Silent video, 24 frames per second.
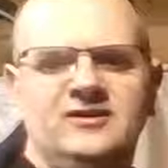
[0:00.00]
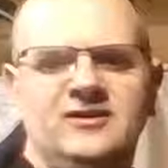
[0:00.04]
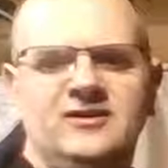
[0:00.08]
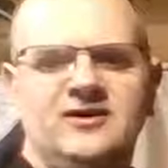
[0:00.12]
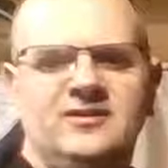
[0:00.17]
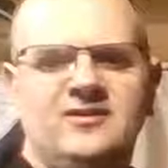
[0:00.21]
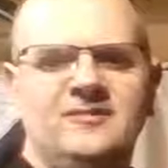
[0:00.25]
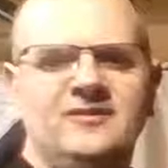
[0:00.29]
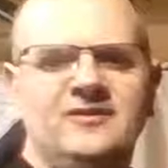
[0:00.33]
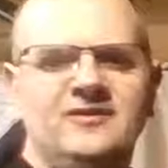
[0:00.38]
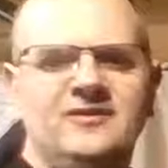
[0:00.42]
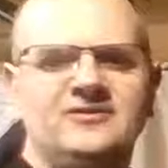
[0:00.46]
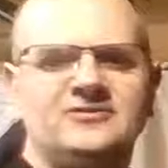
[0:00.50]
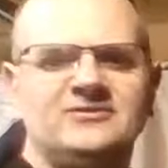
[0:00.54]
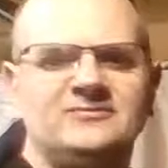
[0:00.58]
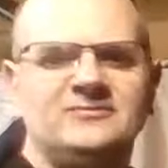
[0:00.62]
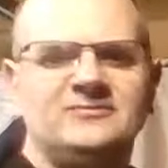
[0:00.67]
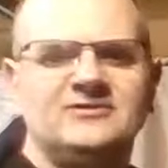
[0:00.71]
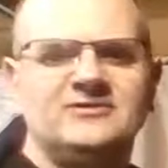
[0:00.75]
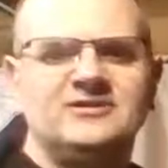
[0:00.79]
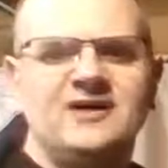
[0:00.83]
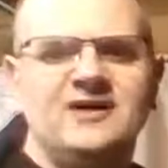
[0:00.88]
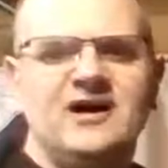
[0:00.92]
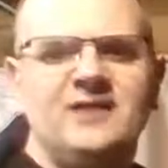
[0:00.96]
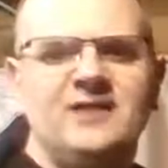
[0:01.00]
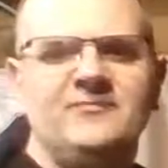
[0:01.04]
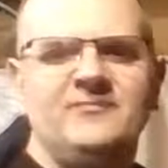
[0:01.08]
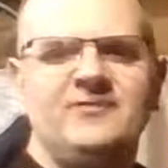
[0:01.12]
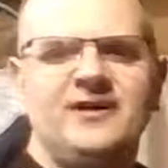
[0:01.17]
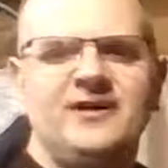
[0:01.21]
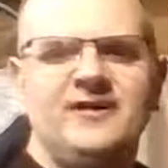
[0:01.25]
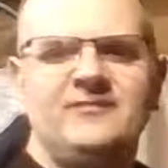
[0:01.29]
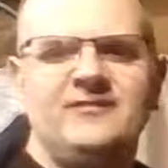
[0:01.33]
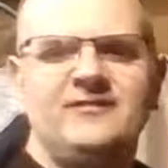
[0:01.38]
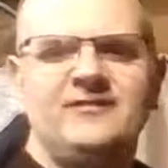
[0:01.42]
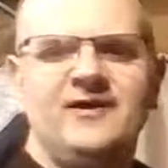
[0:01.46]
You know, I mean, there's some
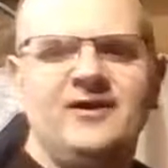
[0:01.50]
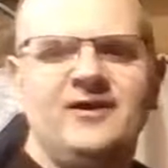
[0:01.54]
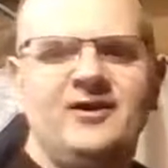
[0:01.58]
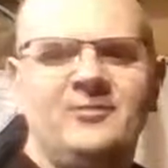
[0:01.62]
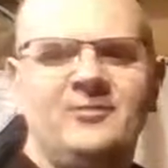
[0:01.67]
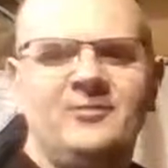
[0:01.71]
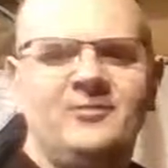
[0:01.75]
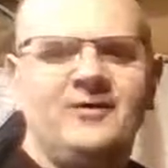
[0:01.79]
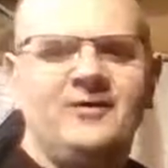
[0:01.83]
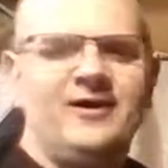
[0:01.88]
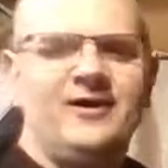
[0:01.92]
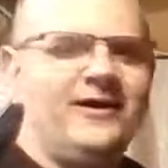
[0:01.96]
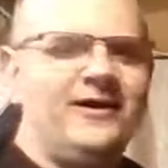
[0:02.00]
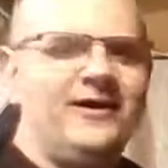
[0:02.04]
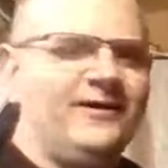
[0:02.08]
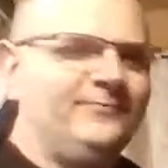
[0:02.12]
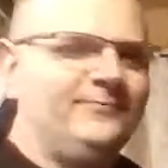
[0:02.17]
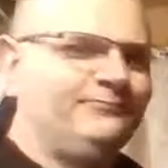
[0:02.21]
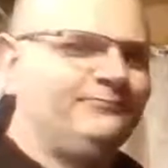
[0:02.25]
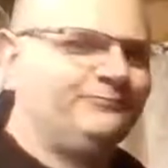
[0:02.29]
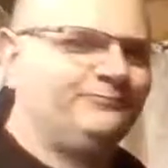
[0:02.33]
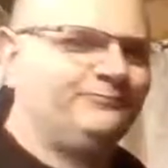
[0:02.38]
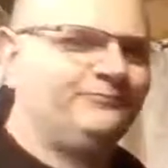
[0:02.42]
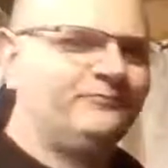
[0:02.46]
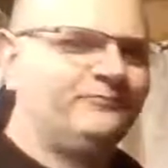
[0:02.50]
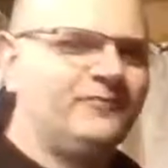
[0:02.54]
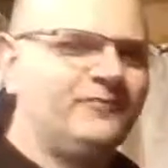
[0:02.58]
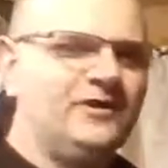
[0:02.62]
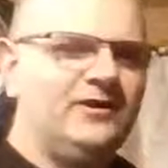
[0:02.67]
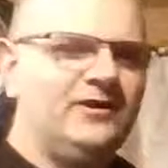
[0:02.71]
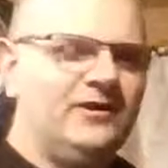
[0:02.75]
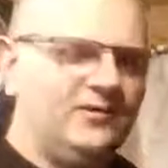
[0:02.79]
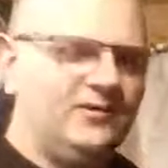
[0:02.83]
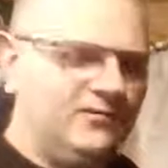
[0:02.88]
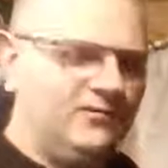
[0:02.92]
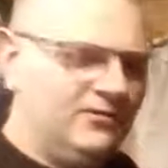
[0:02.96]
snobs out there, but hey,
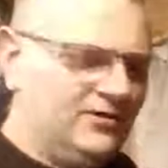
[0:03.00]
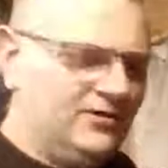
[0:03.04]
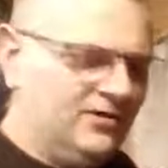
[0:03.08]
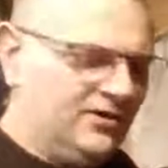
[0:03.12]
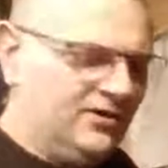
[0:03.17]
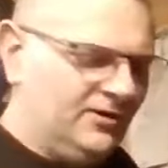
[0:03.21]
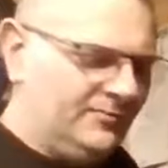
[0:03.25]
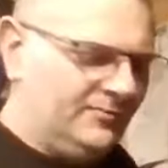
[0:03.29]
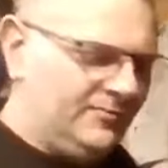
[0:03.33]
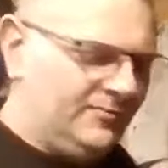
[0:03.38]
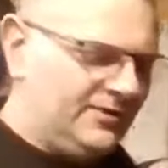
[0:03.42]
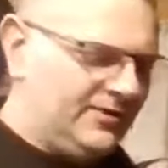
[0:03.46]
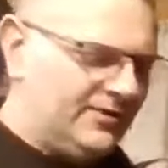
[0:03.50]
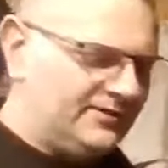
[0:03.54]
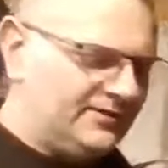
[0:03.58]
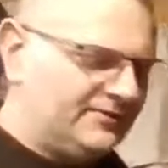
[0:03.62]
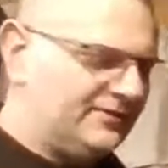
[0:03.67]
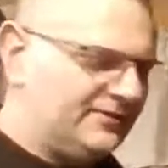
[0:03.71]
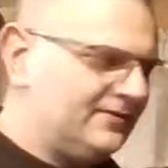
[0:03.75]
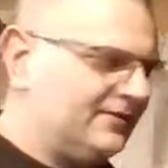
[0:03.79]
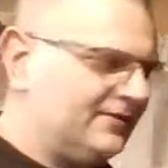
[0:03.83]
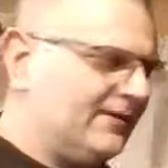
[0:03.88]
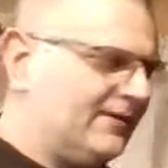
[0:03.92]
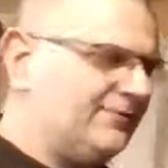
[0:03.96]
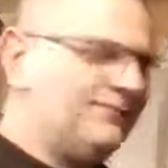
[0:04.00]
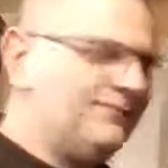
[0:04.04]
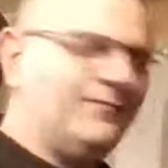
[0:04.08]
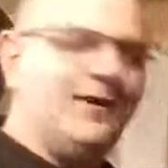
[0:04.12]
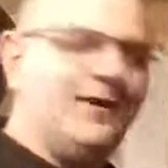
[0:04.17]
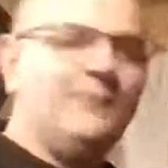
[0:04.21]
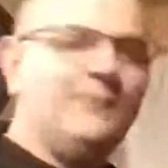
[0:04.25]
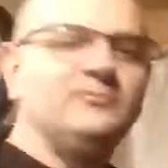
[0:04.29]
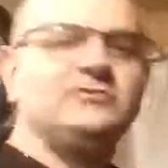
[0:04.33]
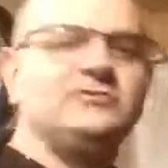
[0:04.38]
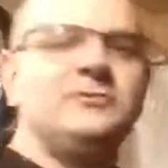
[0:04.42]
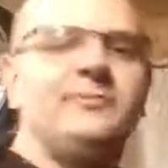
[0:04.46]
you know, but like that,
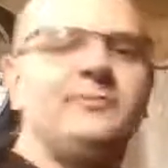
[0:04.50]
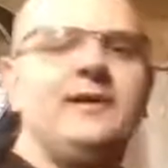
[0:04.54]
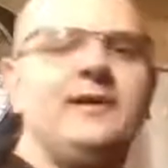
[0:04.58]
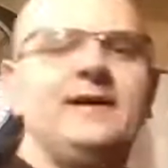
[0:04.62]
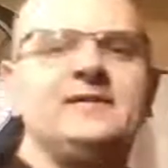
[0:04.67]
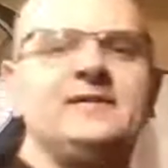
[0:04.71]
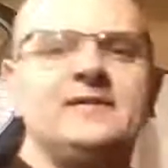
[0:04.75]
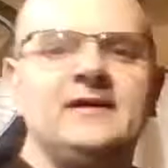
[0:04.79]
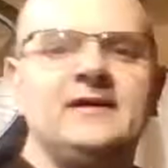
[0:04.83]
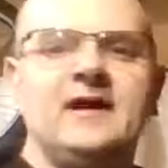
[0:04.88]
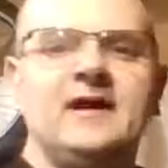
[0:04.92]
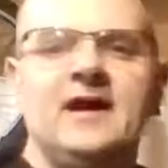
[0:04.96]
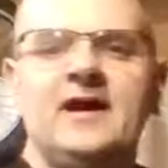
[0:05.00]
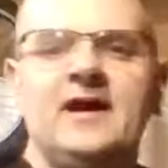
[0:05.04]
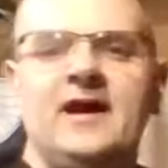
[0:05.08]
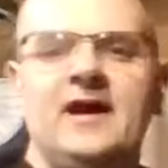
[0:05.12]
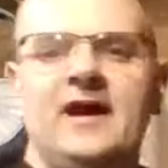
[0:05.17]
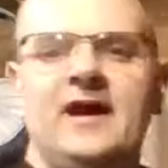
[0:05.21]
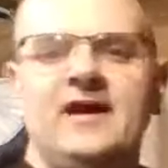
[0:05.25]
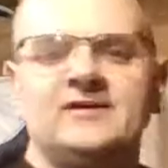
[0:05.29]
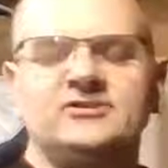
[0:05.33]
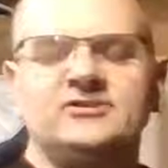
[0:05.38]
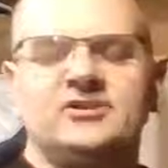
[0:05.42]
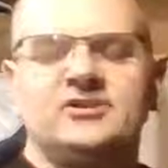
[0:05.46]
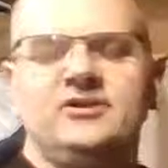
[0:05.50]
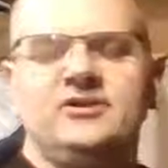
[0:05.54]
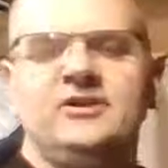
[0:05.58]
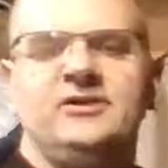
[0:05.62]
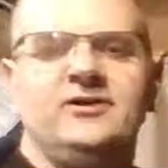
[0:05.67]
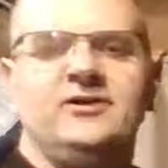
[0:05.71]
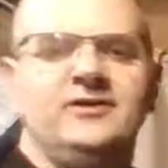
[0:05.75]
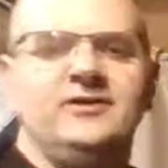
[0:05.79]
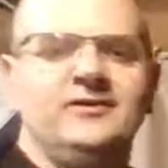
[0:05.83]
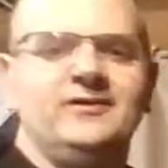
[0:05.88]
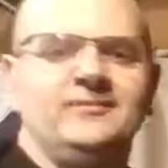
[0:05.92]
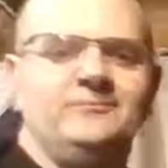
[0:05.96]
that was the bike the guy had. So
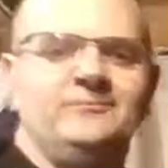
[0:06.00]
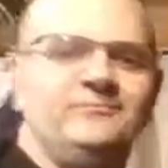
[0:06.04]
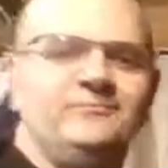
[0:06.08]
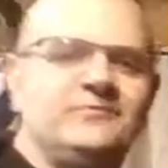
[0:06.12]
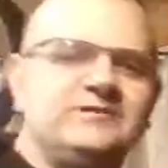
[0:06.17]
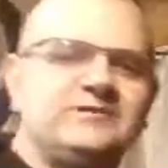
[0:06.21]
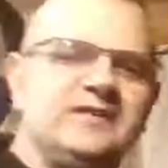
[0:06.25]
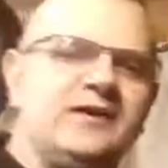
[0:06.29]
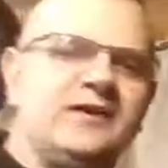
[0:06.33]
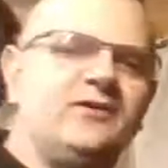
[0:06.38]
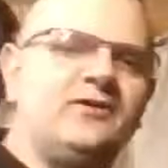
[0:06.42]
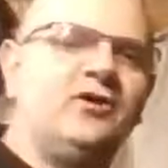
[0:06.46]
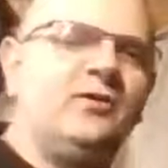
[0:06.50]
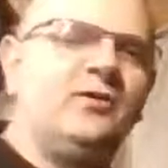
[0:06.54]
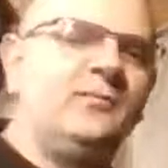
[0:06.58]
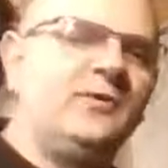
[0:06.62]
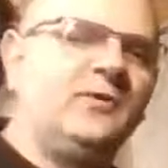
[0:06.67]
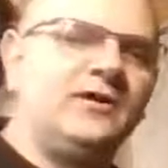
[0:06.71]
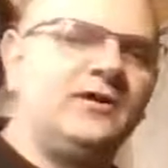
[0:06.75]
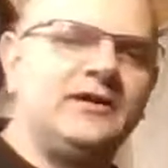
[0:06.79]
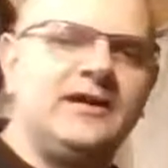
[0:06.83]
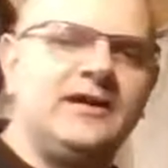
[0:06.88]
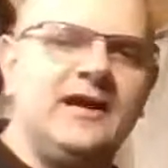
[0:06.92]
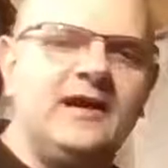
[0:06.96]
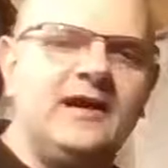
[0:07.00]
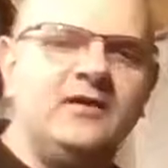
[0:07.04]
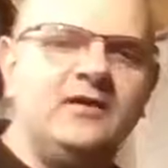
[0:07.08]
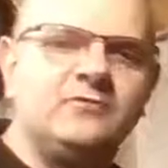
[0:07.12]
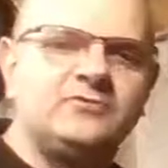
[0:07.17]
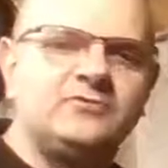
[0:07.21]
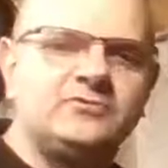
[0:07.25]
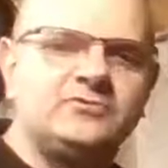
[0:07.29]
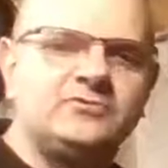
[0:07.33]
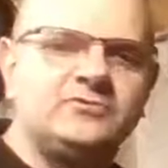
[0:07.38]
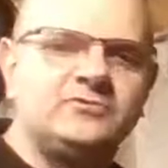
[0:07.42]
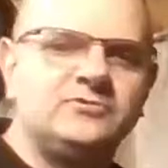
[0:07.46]
he could have sat home on the
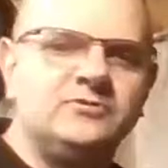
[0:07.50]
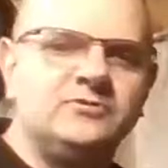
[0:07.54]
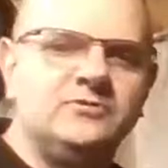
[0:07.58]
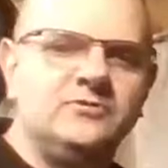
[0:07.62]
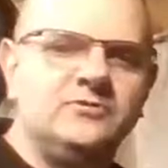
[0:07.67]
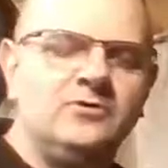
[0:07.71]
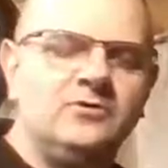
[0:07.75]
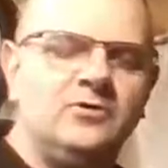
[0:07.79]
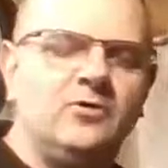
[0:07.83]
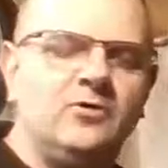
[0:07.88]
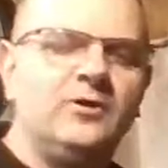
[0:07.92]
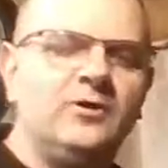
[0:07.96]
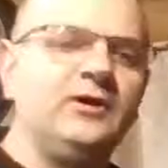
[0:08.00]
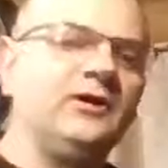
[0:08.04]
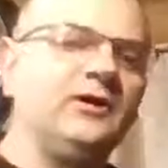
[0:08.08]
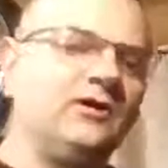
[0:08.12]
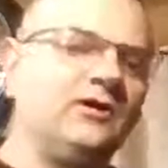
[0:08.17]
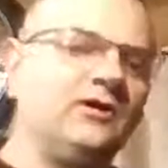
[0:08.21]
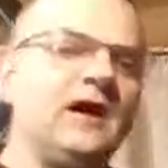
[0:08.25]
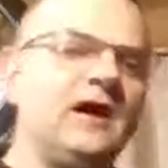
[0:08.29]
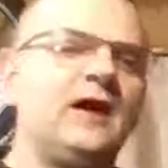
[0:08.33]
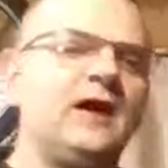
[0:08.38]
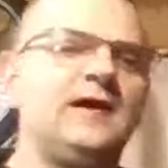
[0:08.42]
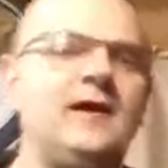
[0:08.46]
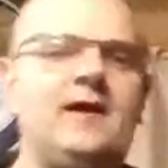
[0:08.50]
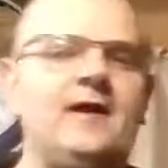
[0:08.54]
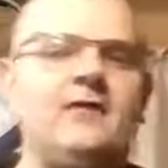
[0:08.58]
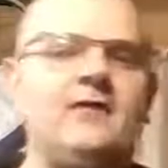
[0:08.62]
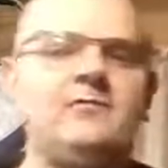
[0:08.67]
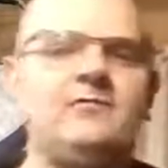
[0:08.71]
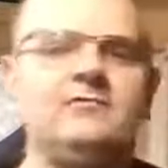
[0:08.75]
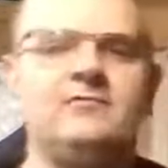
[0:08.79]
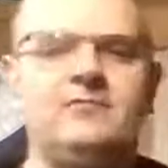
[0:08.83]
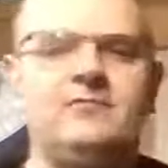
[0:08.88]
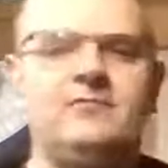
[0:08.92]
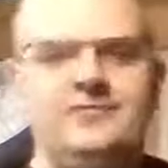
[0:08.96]
couch or he could have gotten
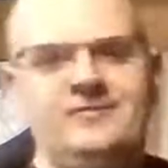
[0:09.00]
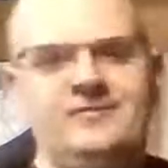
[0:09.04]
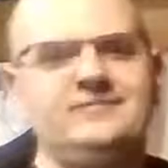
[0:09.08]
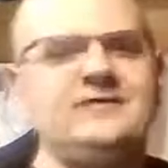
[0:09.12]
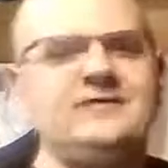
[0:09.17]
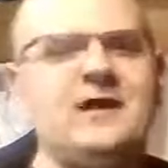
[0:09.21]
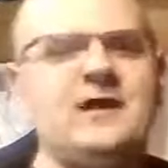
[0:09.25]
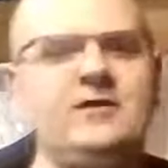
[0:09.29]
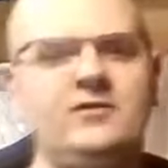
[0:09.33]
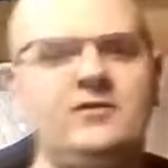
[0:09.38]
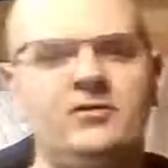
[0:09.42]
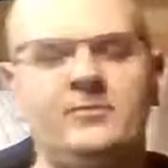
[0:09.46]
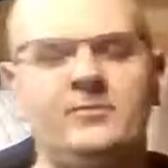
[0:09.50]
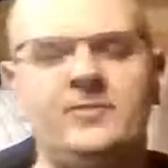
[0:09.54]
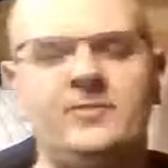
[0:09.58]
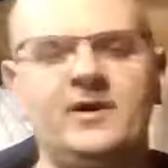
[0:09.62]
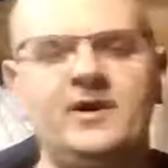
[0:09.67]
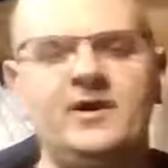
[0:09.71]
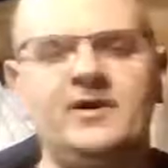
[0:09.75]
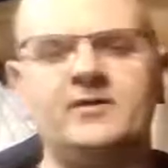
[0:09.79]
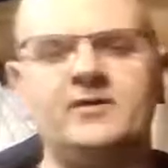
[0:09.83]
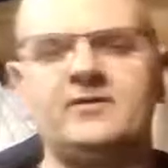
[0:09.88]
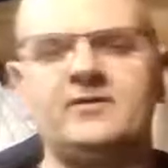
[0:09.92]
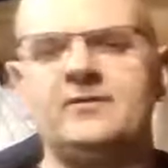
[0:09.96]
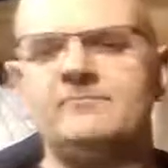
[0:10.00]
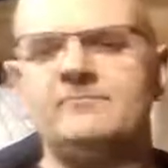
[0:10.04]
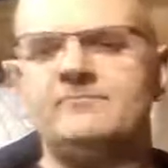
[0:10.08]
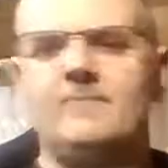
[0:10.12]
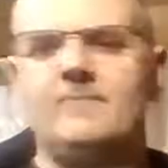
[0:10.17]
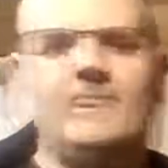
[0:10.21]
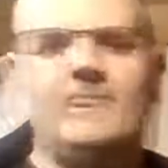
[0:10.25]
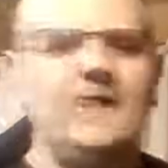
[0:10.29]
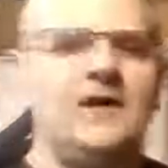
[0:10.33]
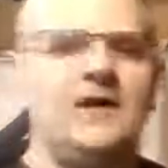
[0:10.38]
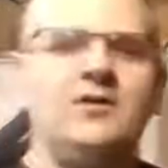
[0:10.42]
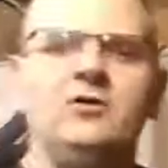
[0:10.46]
out on his downhill bike
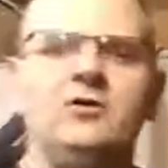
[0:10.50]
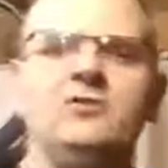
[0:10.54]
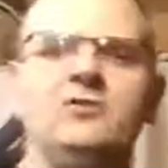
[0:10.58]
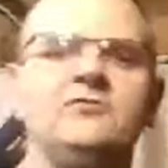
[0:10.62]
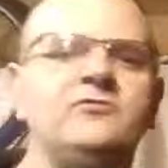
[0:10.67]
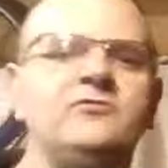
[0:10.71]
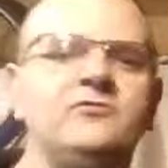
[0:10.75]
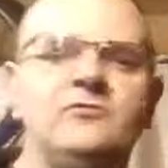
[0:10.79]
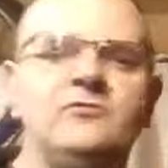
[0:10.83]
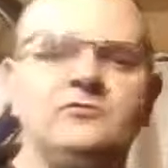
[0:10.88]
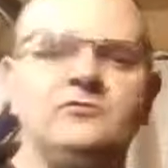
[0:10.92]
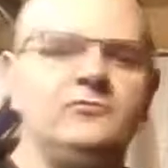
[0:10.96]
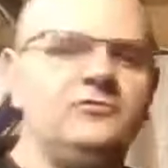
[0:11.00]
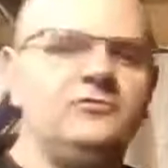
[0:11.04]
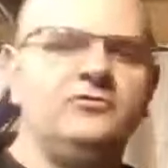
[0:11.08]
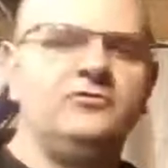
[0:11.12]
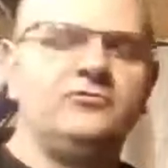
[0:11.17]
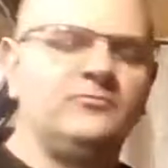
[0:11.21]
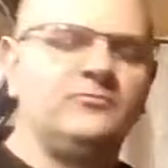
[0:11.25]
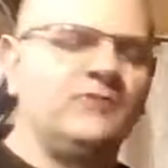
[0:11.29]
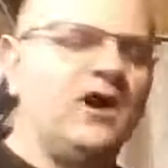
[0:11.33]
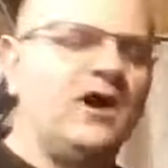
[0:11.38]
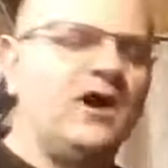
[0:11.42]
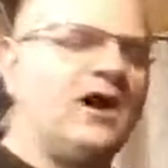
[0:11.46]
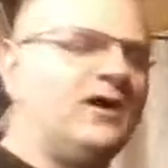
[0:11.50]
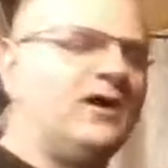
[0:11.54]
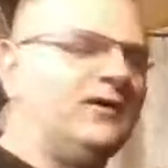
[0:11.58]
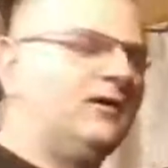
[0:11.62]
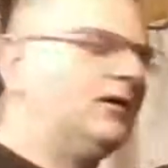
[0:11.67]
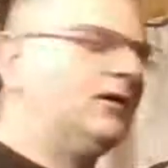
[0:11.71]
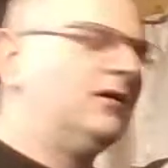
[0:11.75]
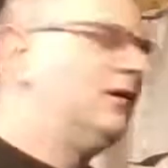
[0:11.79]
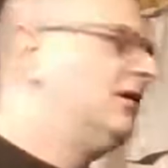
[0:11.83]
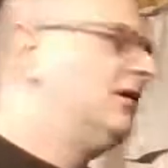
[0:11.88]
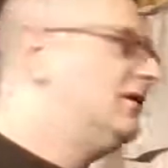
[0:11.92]
and gone do some riding.